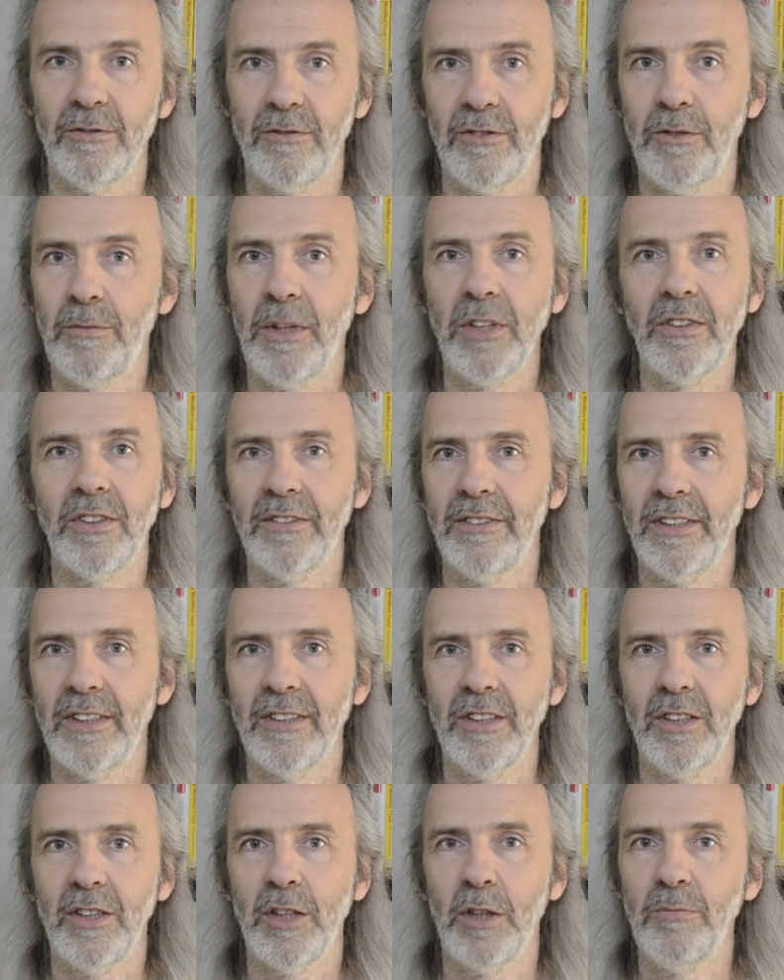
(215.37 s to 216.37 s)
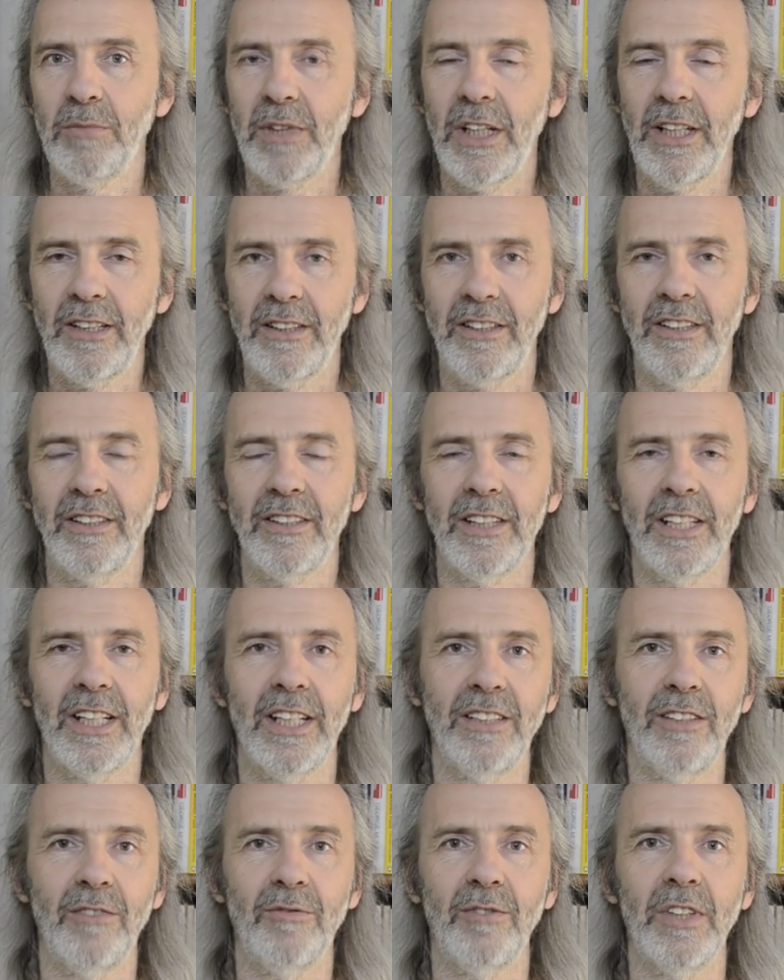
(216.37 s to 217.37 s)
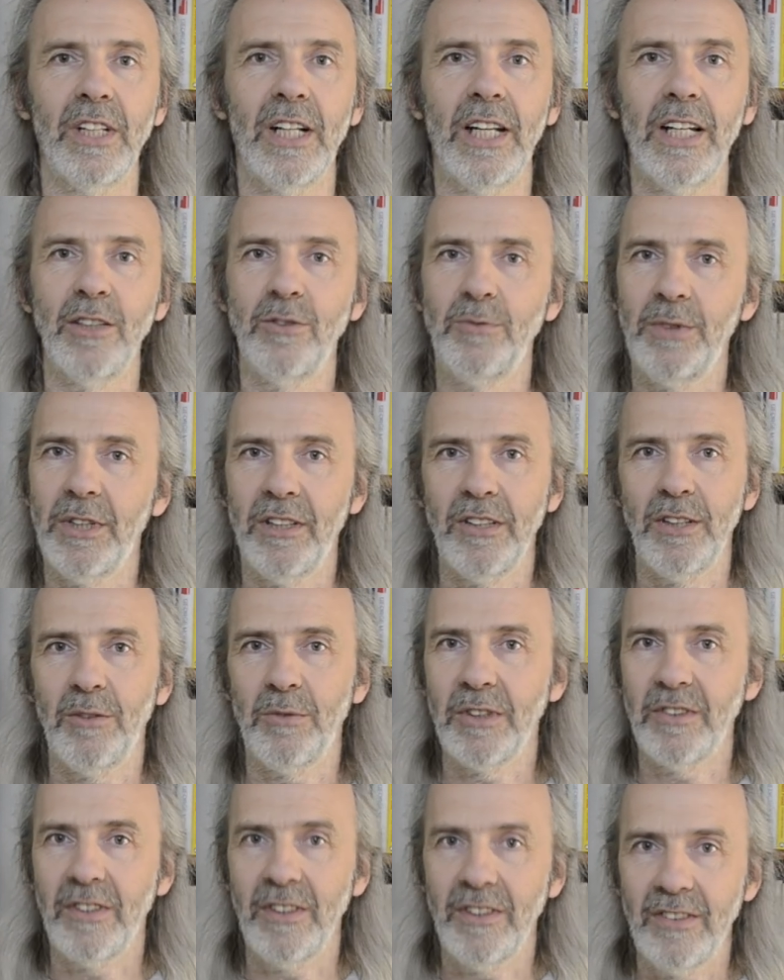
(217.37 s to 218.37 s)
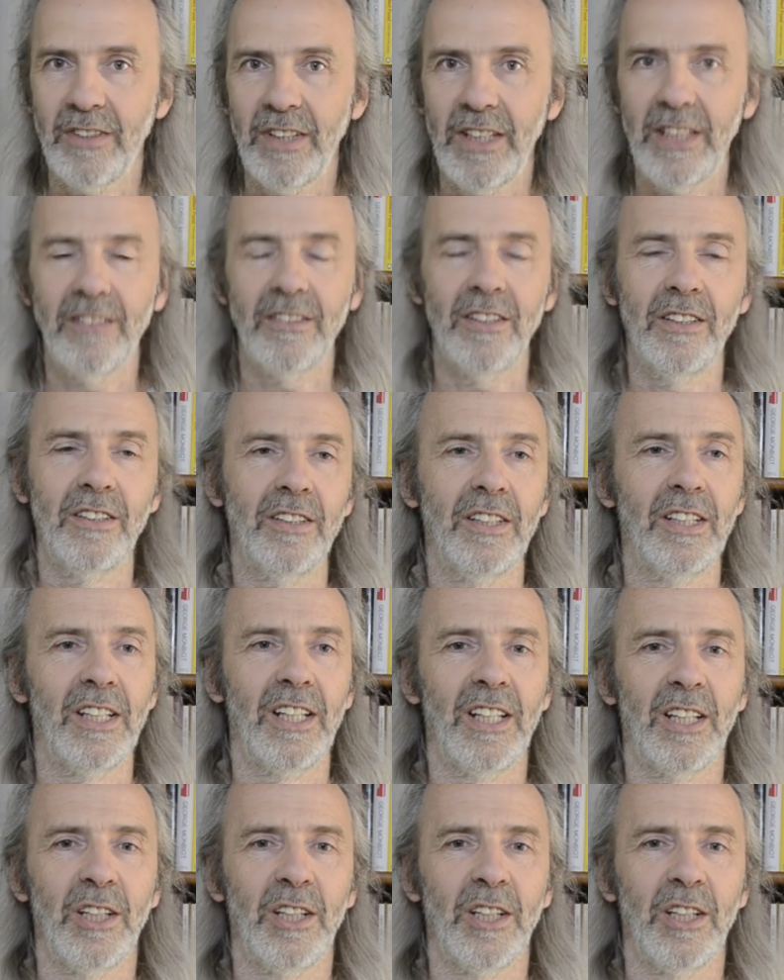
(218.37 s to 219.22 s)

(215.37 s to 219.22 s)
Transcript: For most of us, it's completely disconnected from the land. We don't know what's in season.